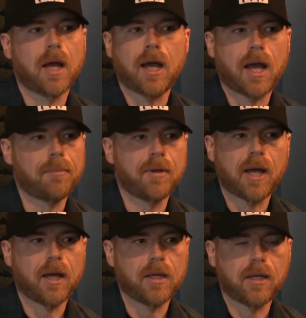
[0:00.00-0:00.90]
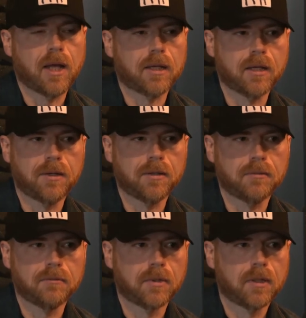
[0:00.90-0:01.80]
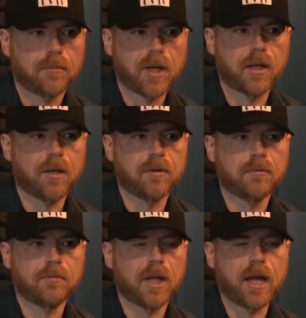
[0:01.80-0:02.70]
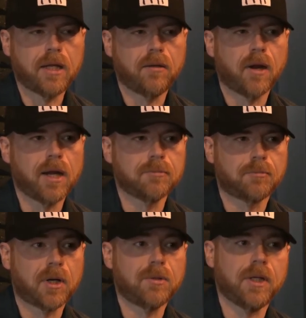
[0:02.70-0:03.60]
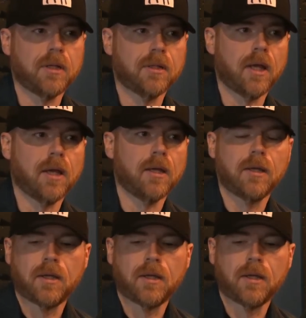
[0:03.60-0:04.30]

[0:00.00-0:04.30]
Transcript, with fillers: I, I put I eat like hundred about 180 grams of protein a day.